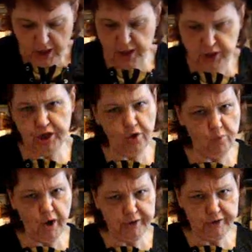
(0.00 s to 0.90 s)
And you
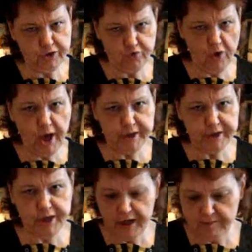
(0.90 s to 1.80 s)
don't want
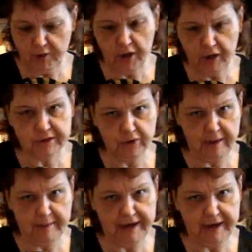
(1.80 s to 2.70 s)
dried cannonballs, do
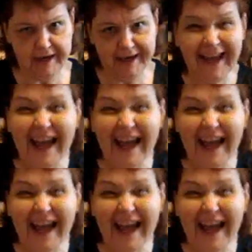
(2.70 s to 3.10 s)
you, matey?